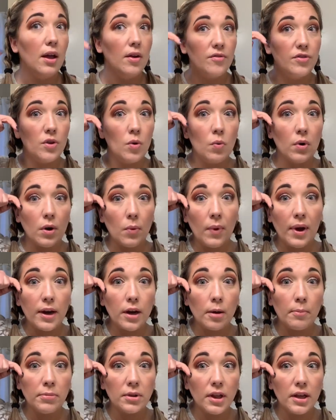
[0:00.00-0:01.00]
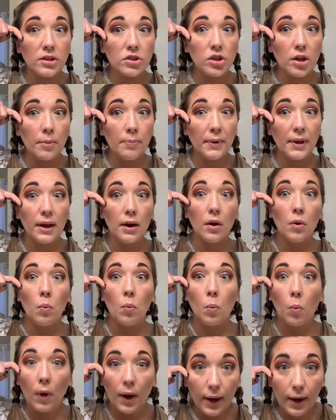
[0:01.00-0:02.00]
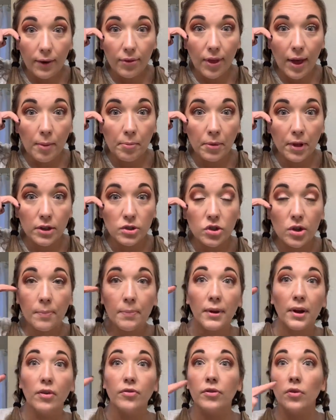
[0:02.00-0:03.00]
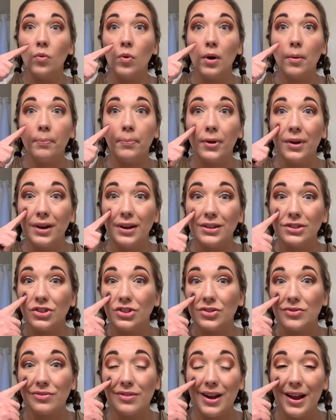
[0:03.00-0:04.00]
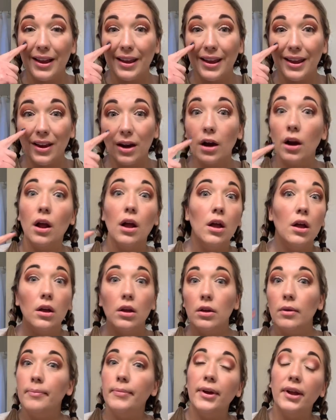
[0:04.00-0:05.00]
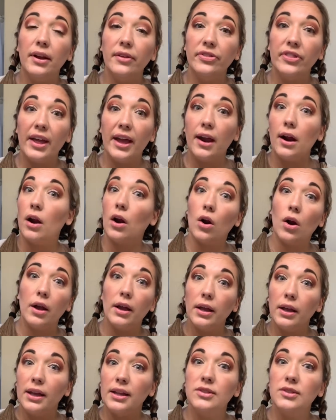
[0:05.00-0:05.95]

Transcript: If you want to wear your blush up here, wear that blush up here. If you want to put it just right here, put it there.